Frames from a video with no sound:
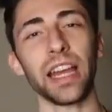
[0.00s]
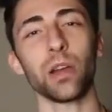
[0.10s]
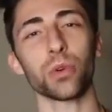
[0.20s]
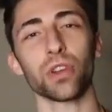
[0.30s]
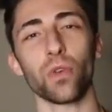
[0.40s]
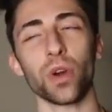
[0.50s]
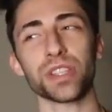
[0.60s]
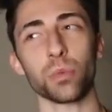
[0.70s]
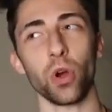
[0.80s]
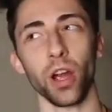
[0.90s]
playing with her
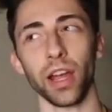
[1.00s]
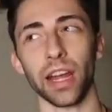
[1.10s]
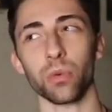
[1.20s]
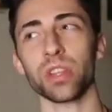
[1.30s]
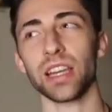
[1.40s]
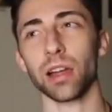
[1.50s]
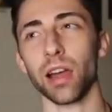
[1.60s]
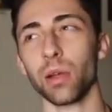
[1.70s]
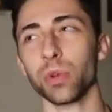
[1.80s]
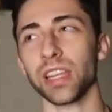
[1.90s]
voice more, and I
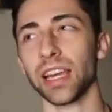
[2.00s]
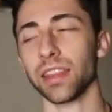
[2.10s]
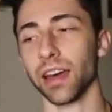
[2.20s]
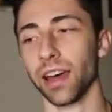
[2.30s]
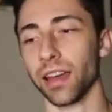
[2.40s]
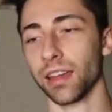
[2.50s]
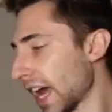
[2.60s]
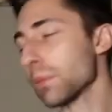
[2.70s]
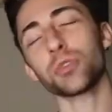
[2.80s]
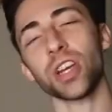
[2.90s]
really like that.
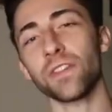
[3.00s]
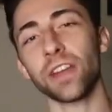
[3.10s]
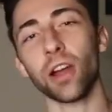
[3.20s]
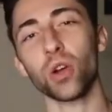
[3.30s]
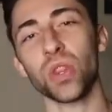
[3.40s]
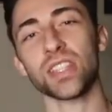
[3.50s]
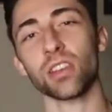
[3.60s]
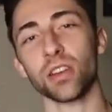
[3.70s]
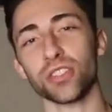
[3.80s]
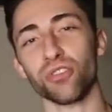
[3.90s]
I'm trying to figure out who this
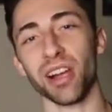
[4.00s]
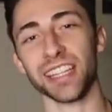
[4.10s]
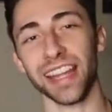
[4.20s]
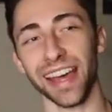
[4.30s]
song is directed